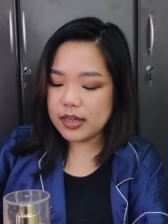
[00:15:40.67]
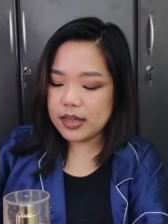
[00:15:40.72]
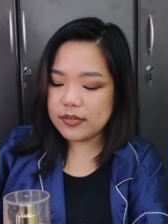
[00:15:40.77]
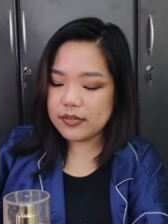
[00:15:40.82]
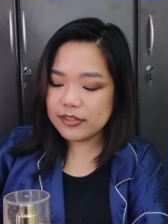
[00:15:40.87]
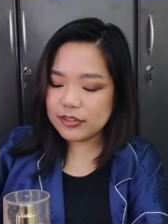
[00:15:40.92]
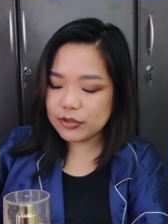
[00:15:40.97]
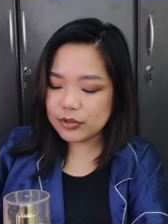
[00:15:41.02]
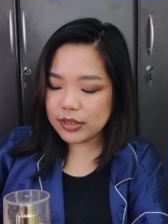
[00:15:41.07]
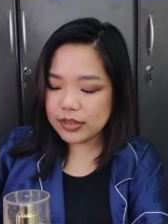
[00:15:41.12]
I
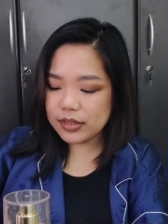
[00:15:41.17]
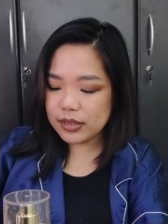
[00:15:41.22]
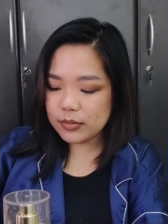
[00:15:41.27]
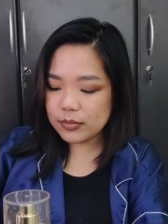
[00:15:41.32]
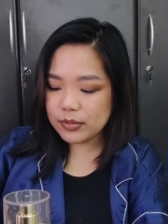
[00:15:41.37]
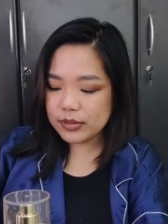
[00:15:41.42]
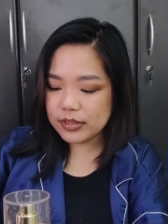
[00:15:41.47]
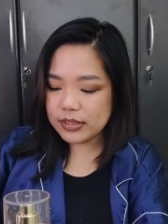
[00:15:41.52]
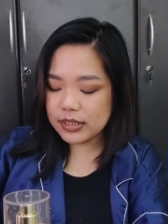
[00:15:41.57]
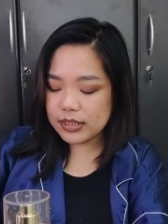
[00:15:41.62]
haven't tried
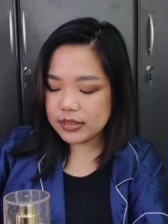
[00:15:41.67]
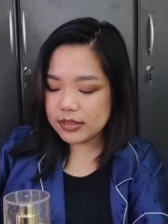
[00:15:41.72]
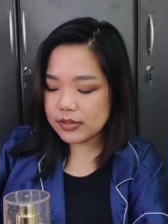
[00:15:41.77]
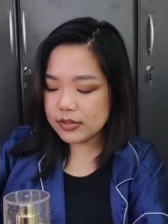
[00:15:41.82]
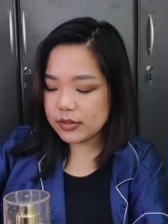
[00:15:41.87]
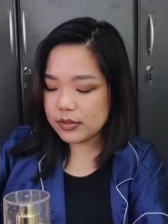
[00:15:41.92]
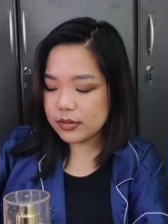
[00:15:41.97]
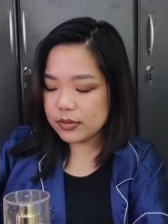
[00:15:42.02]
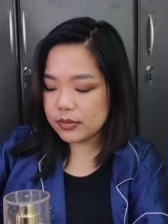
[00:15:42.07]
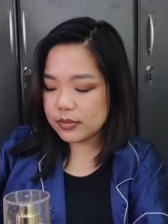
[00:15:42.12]
that one yet,
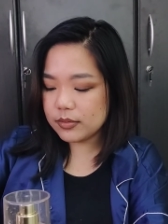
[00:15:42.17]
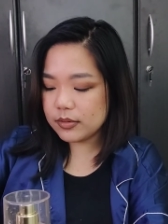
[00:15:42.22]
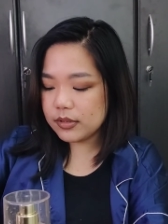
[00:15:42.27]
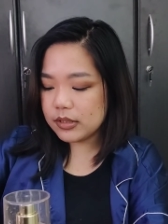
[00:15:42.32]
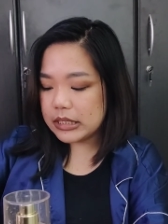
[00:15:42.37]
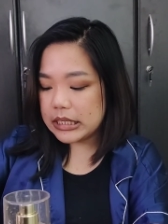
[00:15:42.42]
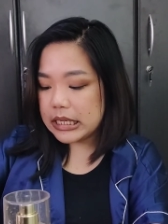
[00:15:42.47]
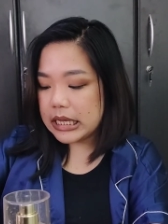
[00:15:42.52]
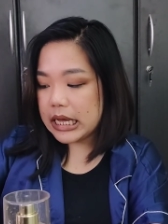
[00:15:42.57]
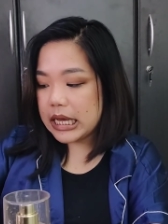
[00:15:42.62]
so
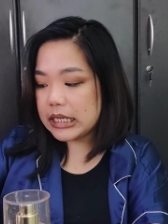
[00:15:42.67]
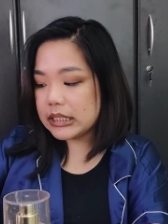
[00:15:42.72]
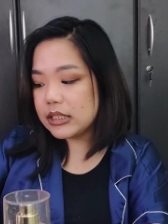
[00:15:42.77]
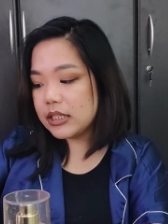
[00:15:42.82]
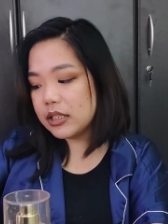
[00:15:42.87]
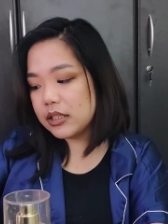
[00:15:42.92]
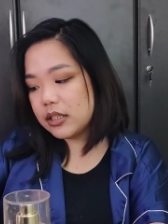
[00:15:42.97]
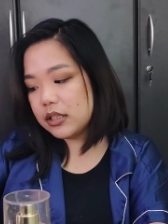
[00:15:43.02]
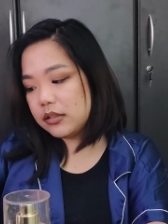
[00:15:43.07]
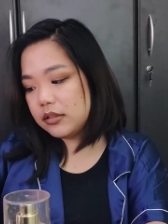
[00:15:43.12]
I
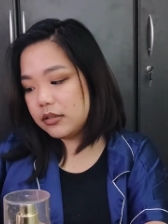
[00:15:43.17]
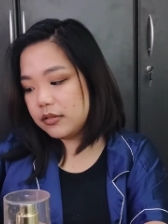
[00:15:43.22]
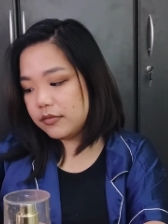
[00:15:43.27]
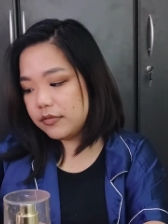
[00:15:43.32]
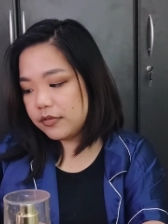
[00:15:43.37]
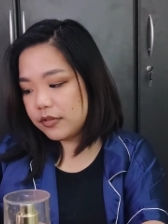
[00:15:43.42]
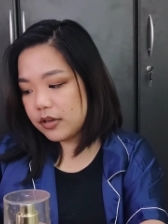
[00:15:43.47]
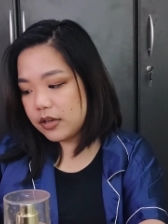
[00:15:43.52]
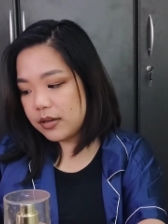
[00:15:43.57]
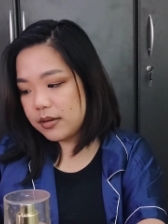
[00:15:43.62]
cannot
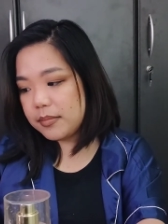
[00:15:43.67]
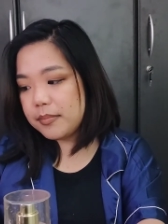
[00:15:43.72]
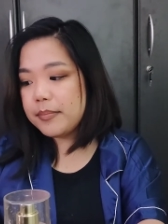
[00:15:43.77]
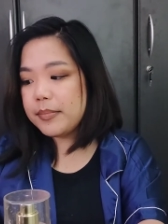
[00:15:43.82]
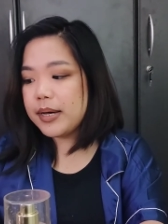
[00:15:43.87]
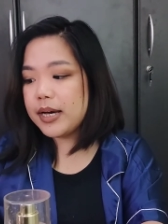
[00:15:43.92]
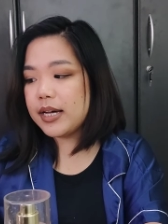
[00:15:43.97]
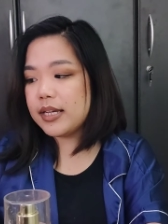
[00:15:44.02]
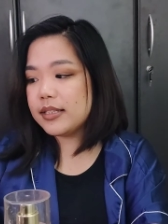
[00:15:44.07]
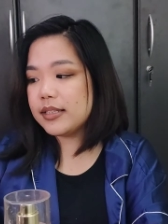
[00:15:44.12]

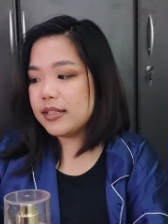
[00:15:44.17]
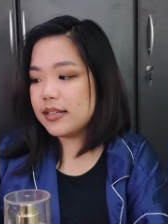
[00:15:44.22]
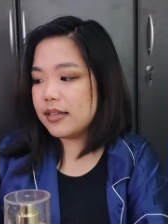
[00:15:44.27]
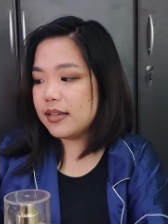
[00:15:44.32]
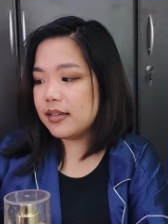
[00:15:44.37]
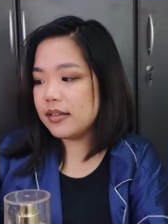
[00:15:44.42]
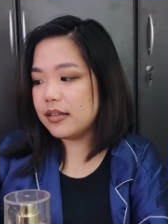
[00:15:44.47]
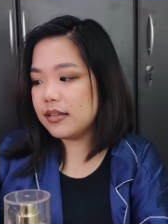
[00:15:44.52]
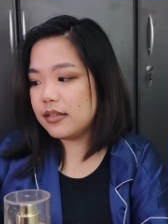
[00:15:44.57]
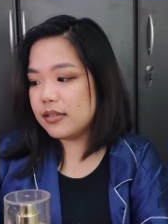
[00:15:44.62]
confirm, but
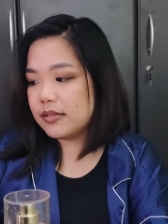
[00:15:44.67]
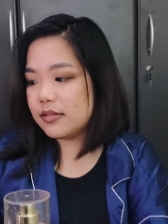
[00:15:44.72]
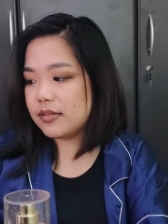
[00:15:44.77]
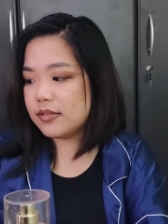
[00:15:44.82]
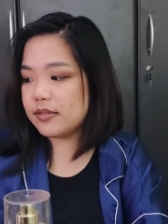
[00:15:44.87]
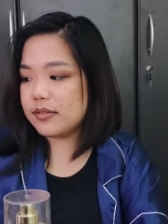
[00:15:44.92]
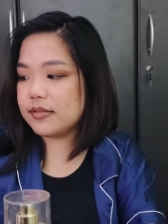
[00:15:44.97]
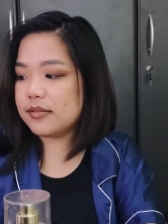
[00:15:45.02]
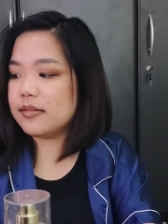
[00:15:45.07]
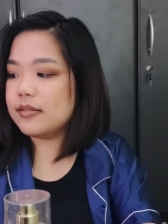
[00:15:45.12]

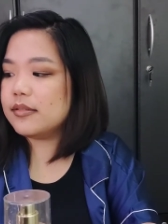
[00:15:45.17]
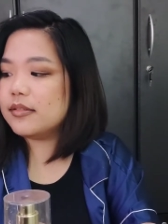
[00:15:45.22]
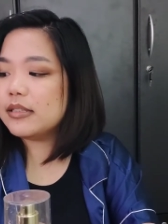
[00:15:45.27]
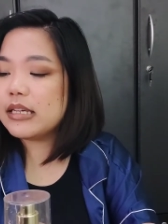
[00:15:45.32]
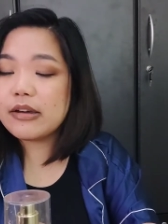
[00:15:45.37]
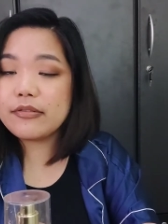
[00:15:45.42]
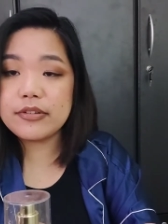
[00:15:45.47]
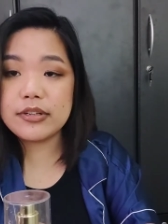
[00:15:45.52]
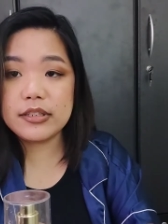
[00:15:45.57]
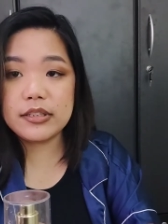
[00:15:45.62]
it's
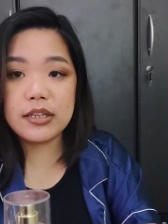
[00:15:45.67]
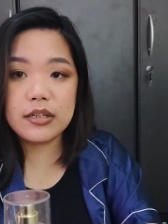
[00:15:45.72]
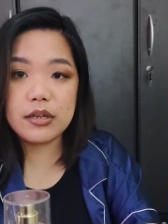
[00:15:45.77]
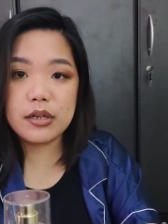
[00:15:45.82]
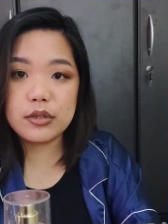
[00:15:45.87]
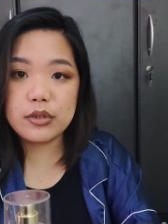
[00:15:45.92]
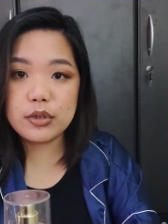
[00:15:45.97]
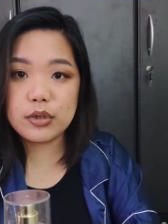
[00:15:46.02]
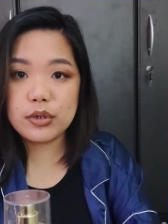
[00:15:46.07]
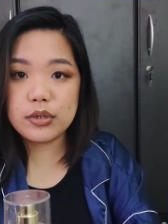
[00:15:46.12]
definitely an
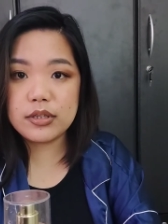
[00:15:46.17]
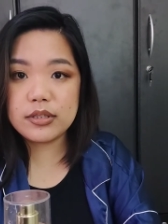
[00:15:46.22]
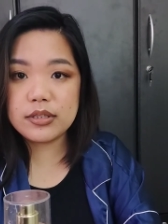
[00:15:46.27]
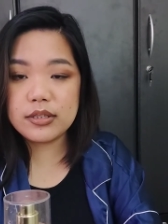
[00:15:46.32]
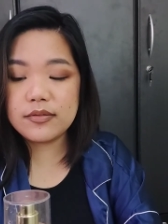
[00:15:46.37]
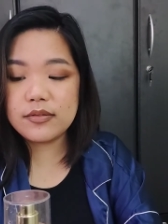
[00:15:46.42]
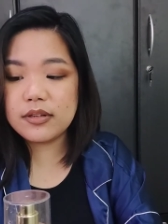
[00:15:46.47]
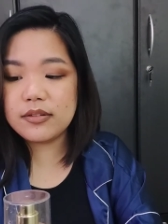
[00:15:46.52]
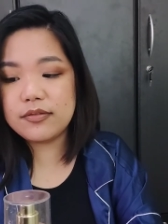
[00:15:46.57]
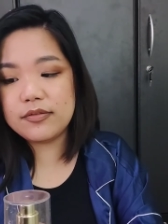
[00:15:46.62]

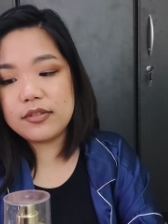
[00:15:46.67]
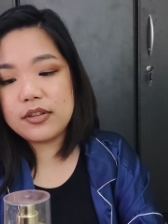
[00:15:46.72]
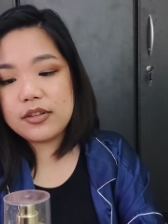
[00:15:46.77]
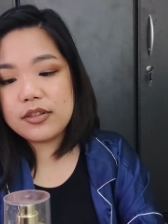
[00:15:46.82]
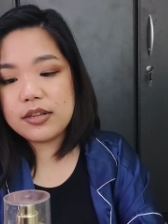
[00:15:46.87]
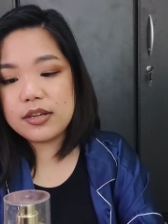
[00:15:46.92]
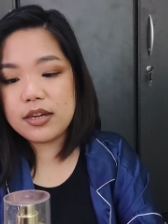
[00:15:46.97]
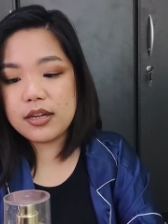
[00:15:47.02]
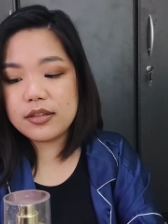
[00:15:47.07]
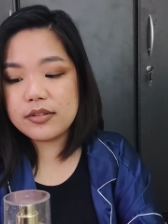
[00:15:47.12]
alternative, if
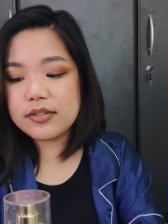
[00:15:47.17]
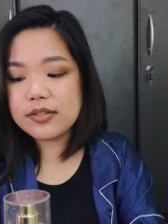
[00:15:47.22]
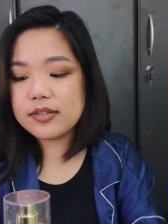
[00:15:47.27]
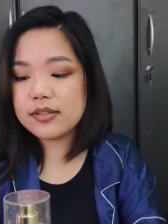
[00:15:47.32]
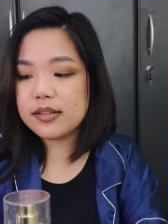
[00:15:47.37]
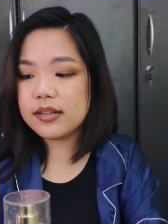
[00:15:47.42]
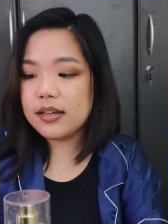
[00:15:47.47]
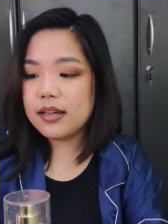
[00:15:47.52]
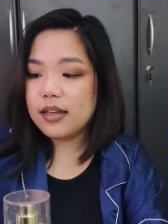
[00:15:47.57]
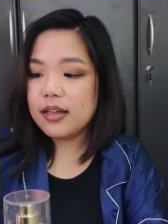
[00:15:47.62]
nothing else.